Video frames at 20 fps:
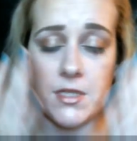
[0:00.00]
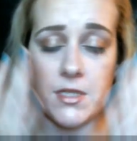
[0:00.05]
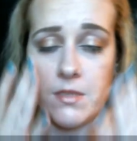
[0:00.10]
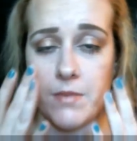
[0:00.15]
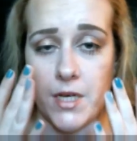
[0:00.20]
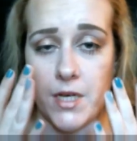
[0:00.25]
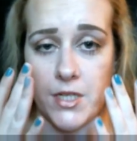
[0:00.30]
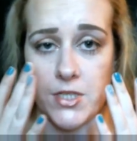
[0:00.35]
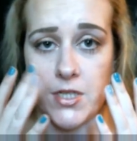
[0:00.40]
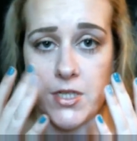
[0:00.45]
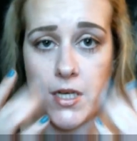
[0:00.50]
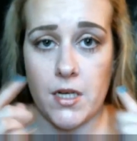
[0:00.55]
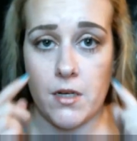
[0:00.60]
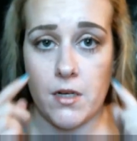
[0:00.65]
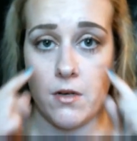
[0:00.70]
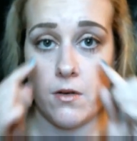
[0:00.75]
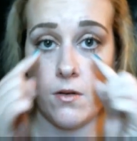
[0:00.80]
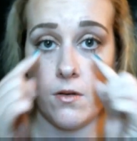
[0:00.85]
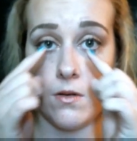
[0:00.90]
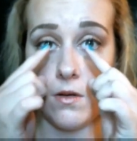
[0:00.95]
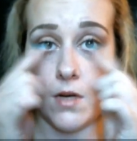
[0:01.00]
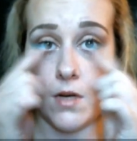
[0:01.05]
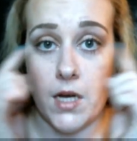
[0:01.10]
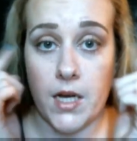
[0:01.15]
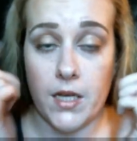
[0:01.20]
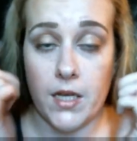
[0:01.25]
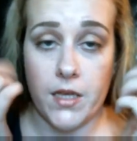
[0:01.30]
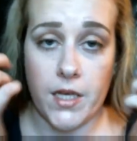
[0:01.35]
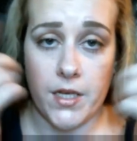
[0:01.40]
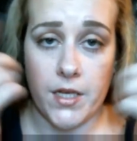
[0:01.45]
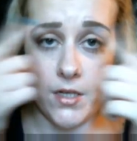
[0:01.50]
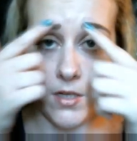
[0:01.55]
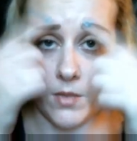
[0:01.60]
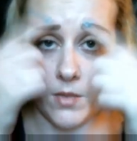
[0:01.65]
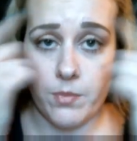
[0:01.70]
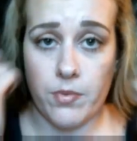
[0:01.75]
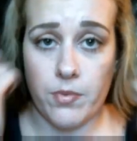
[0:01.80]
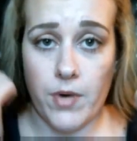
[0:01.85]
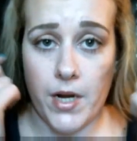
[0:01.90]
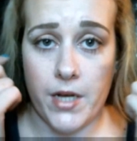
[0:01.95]
some eyeshadow,
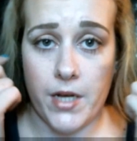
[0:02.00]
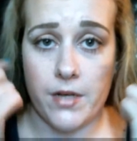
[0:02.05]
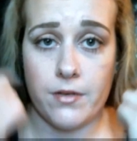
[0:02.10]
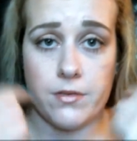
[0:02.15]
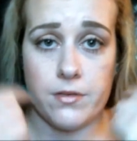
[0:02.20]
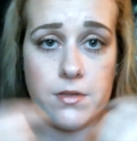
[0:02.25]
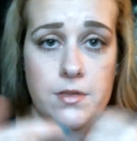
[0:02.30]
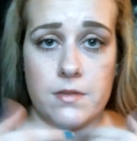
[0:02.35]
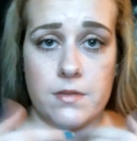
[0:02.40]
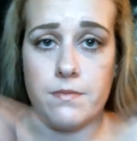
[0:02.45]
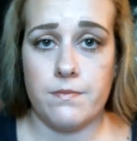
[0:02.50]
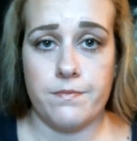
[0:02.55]
eyeliner, brows,